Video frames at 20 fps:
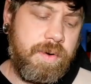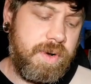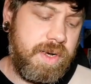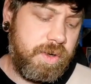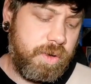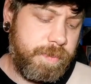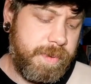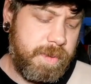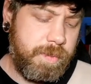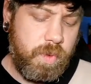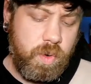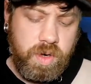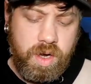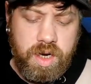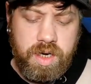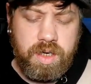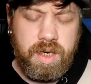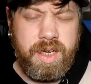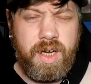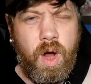they're a little bit more
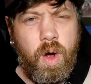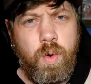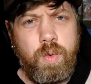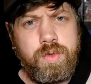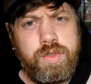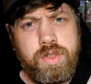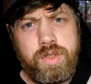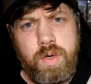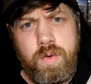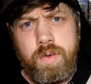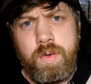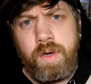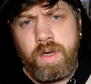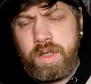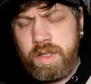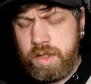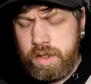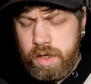kind of like old school,